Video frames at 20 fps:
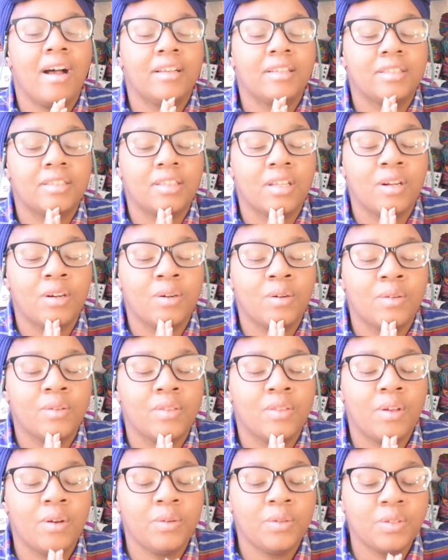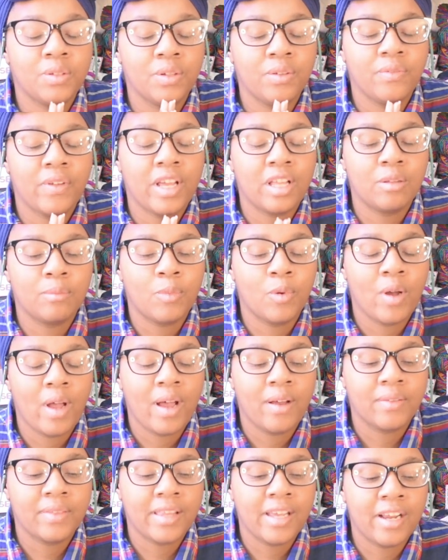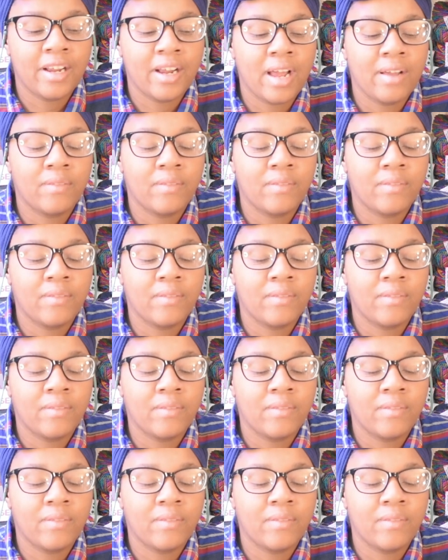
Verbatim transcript: So those are available out there.